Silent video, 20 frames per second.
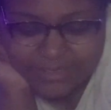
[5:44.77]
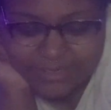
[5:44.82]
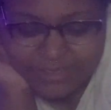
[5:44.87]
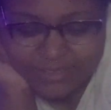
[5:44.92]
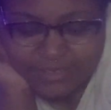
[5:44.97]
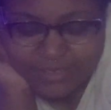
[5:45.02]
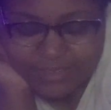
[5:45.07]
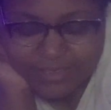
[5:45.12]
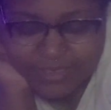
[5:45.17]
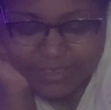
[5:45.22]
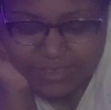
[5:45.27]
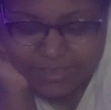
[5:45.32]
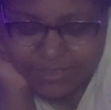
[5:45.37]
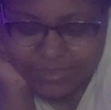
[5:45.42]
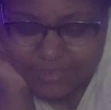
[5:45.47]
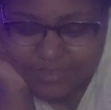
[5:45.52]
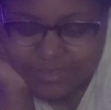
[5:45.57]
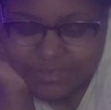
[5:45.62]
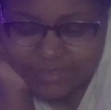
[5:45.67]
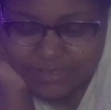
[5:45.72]
No.
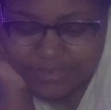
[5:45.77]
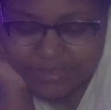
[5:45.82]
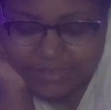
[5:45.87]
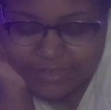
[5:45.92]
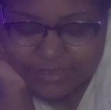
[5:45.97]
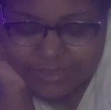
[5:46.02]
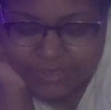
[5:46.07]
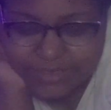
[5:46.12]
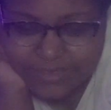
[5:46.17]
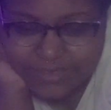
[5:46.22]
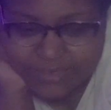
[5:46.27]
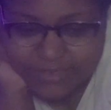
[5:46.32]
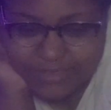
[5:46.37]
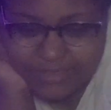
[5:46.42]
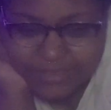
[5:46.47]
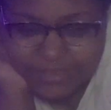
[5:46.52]
It's okay.